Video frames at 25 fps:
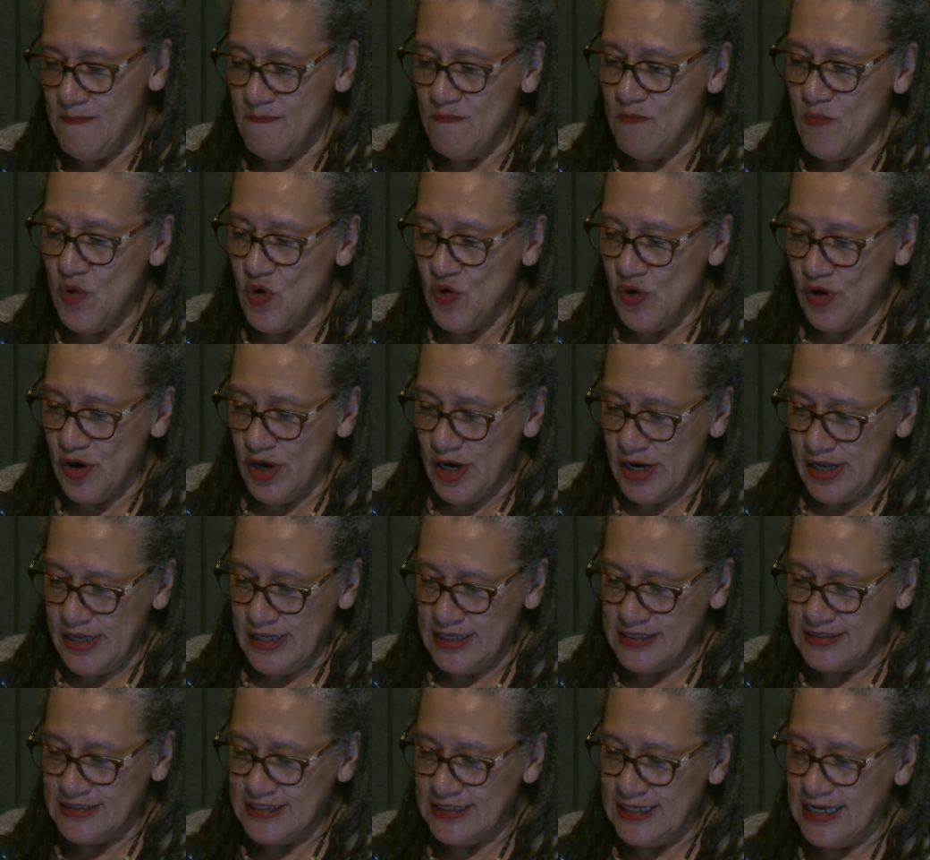more
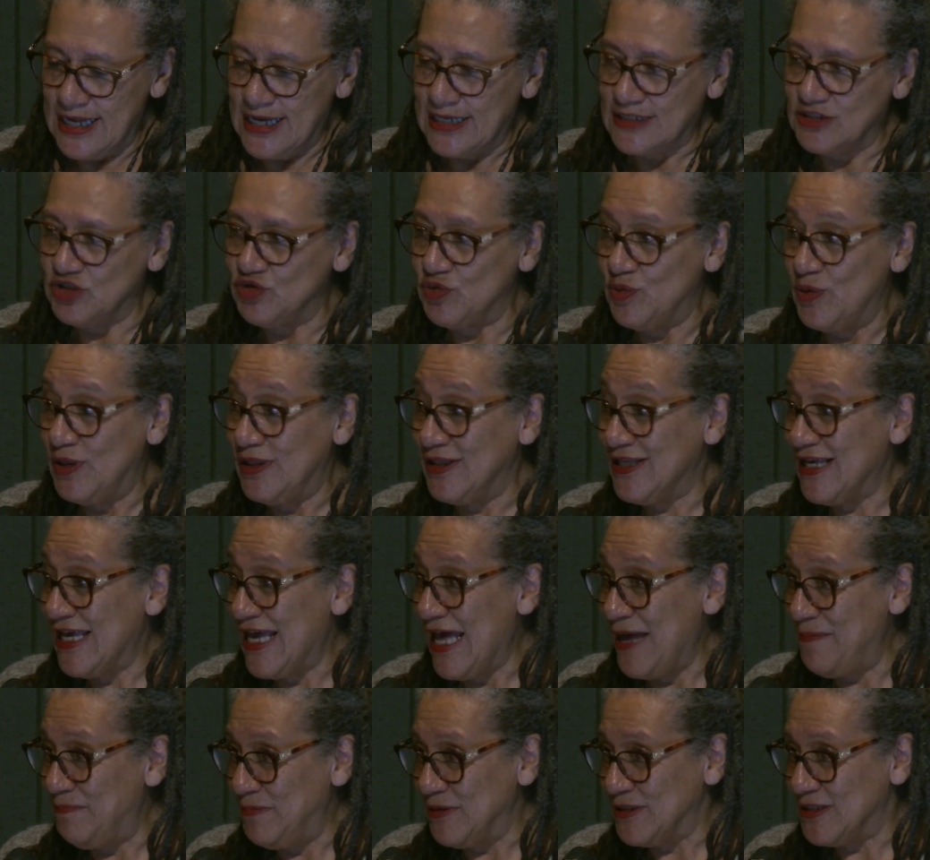intellectual
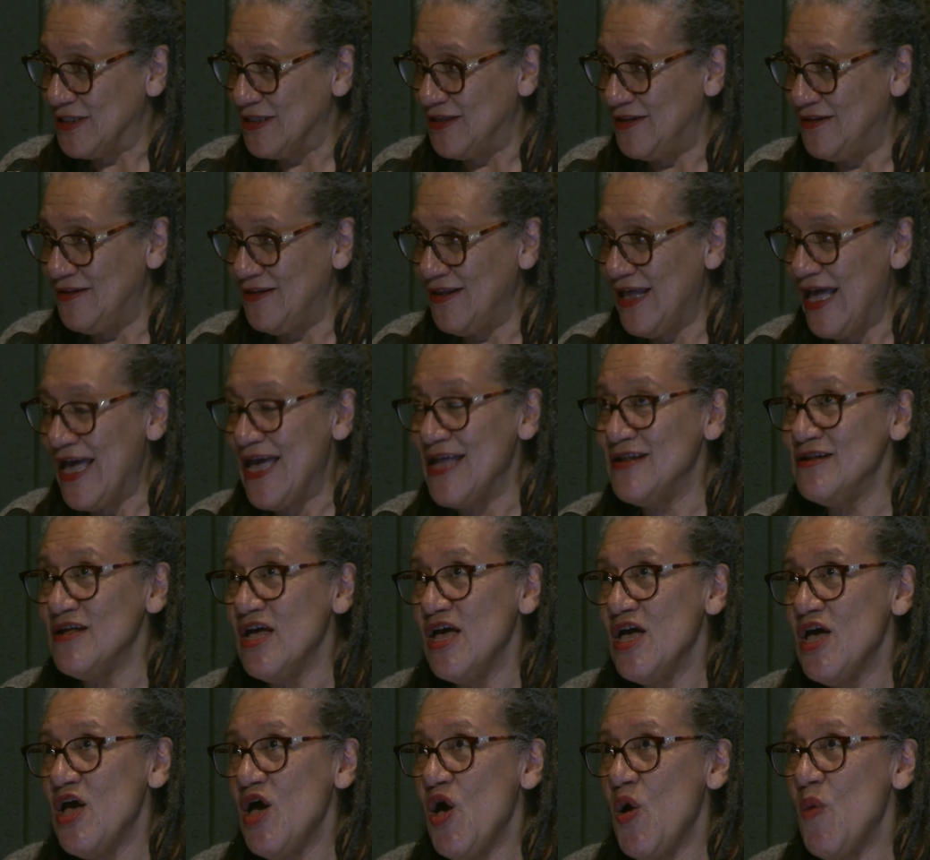capital
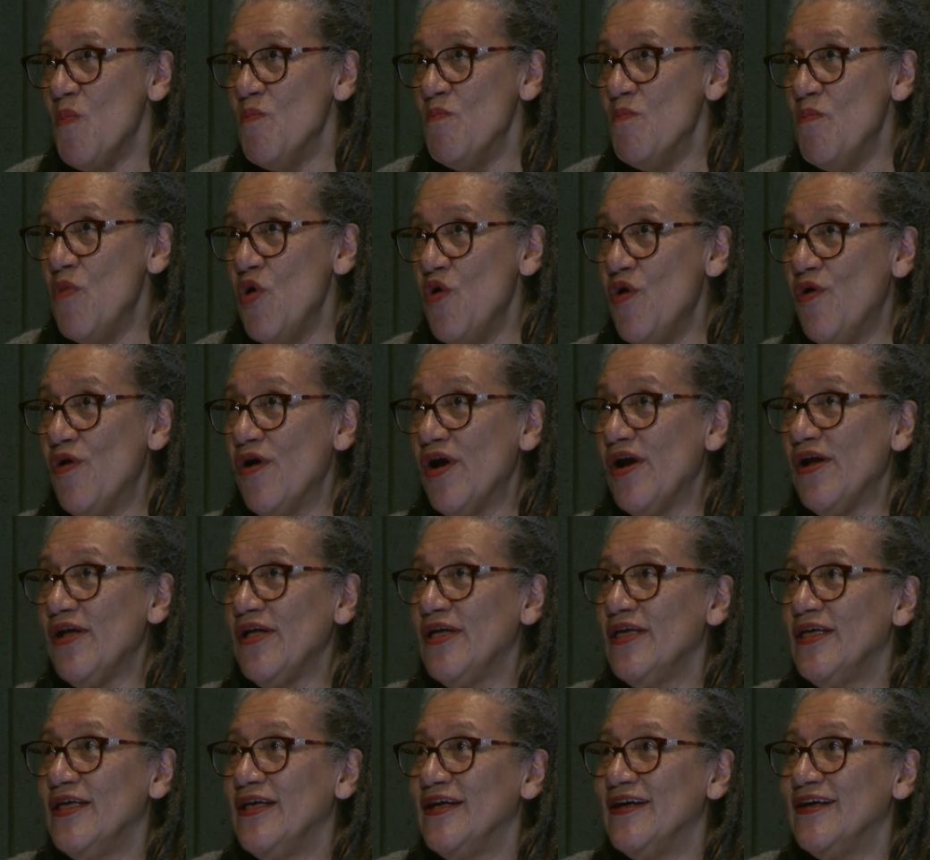and more
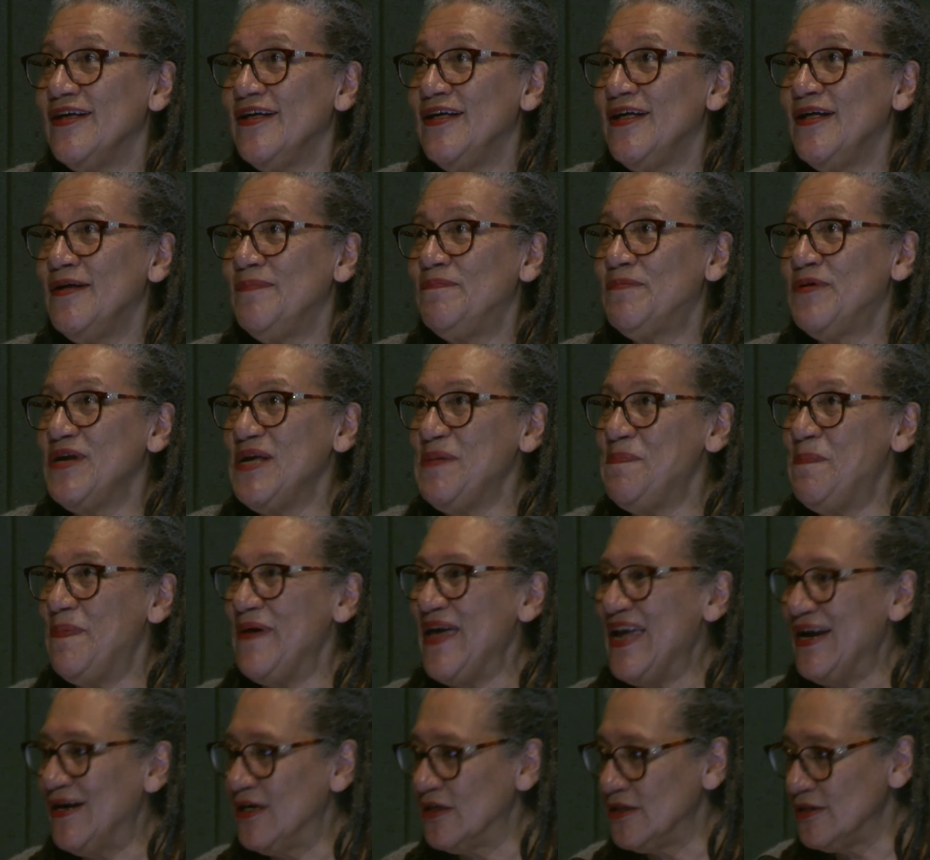
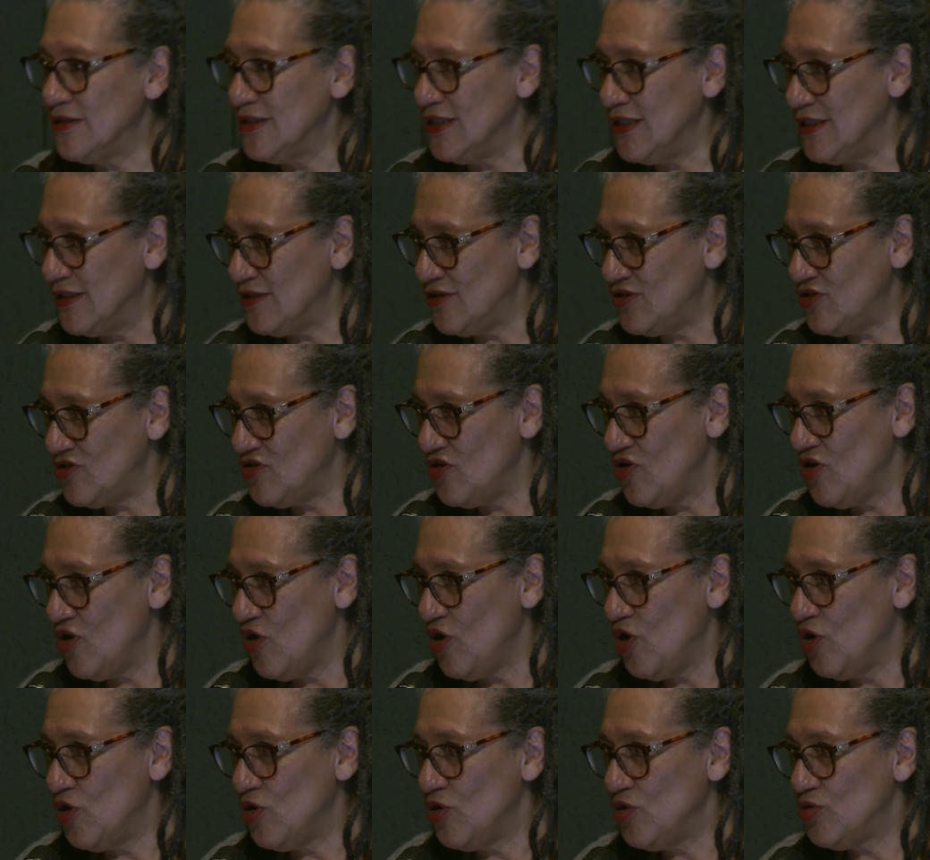preparedness
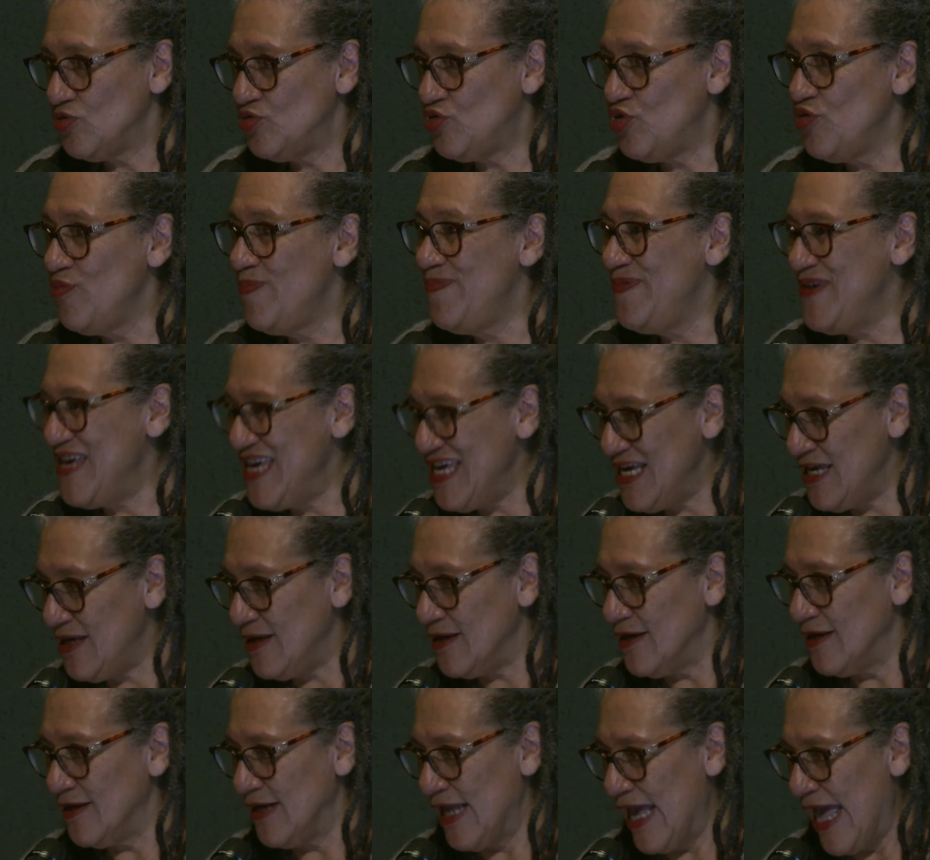to
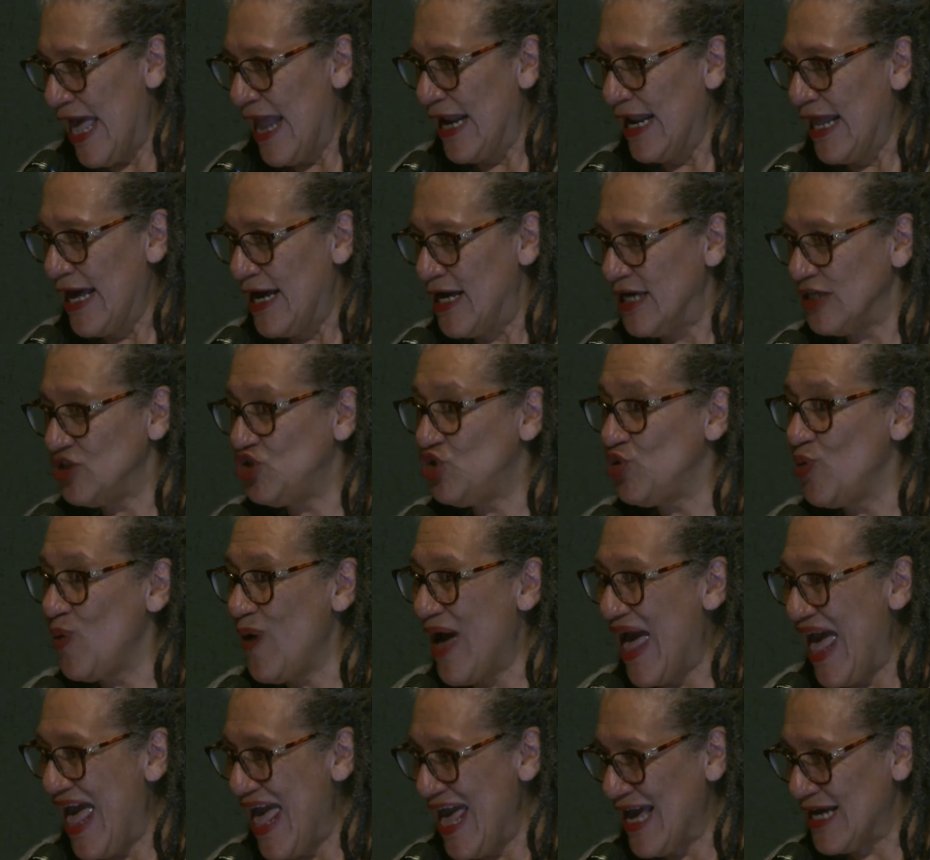be an ally,
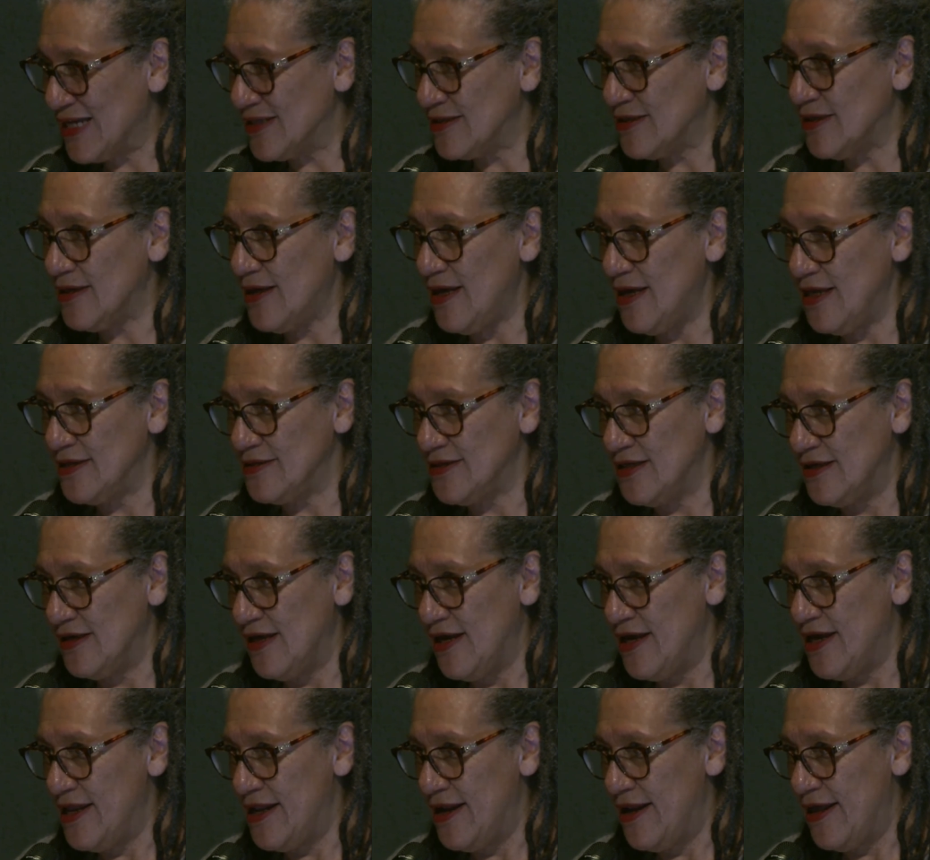to act as an
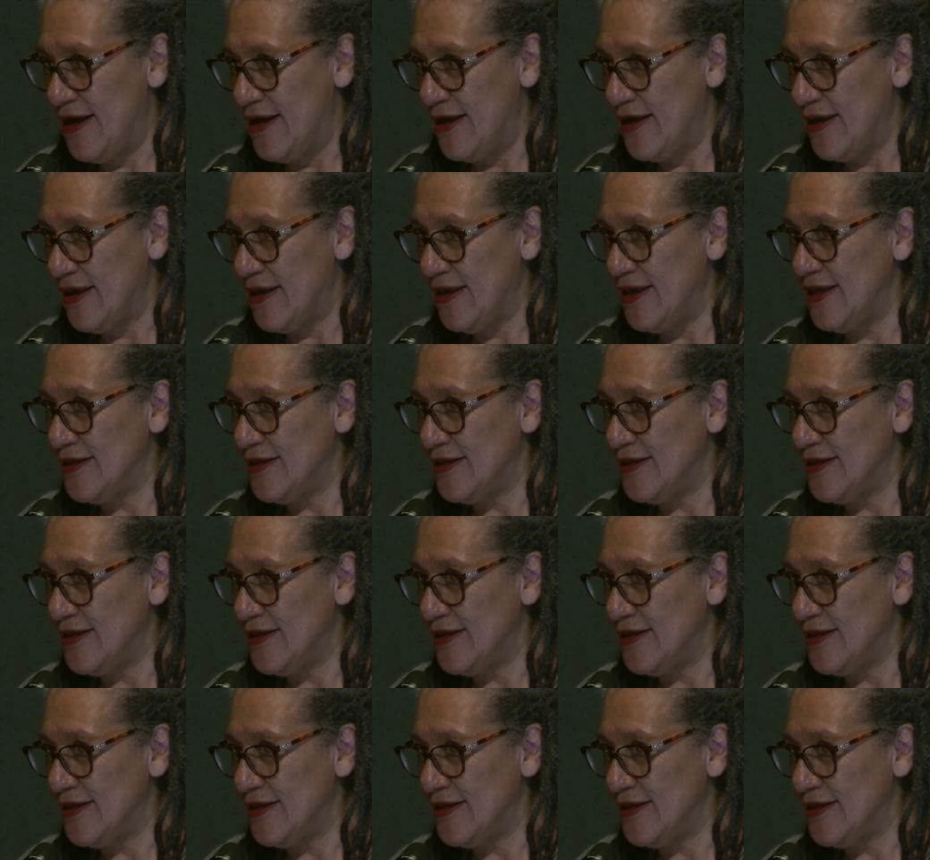ally.